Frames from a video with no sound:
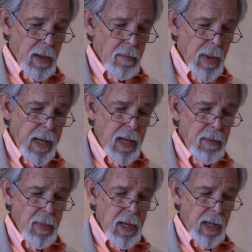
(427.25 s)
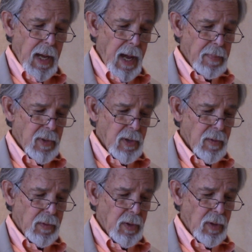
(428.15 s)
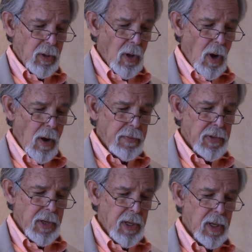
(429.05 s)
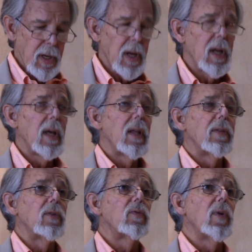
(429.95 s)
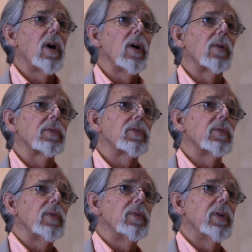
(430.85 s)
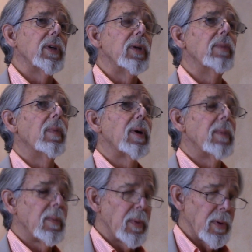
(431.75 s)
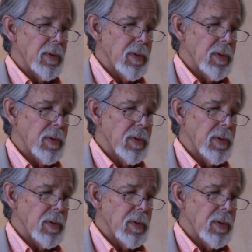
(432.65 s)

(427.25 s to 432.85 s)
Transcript: making me captive to the law of sin that dwells within my members.